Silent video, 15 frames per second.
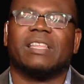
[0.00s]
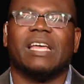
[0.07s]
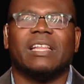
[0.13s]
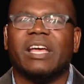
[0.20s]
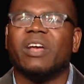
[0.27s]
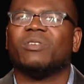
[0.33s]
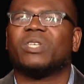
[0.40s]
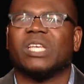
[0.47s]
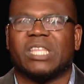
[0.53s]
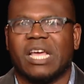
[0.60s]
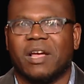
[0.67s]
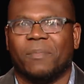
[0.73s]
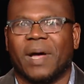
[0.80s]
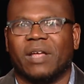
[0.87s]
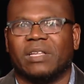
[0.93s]
th here's the
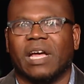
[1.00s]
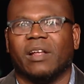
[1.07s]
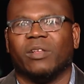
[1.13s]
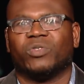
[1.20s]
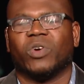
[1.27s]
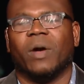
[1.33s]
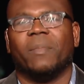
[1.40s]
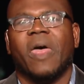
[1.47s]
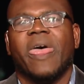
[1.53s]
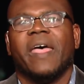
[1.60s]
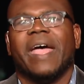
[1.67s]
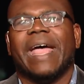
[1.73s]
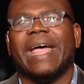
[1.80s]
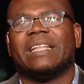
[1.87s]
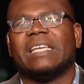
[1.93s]
thing about Donald Trump.
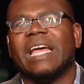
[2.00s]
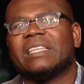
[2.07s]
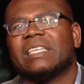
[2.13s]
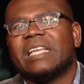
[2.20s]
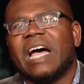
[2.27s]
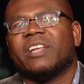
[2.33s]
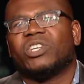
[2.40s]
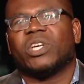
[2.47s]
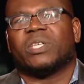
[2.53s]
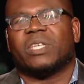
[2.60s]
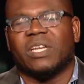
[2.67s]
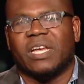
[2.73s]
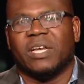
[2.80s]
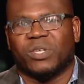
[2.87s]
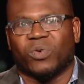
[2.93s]
It's, it's not
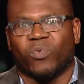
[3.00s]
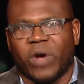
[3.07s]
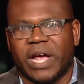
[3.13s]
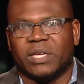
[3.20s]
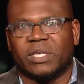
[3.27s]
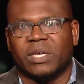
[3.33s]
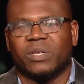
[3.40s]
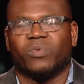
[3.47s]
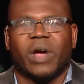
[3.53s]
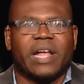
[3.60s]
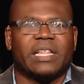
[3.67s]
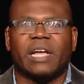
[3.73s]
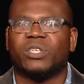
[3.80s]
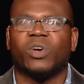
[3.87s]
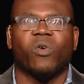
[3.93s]
just that he's a racist,
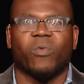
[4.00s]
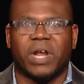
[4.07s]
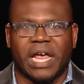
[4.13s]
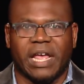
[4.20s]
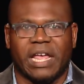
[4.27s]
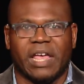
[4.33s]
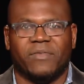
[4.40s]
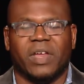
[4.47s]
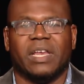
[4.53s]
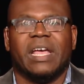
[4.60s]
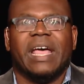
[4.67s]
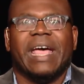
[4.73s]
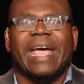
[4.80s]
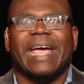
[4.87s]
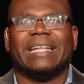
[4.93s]
right? That's already a given.
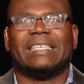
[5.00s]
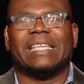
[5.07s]
It's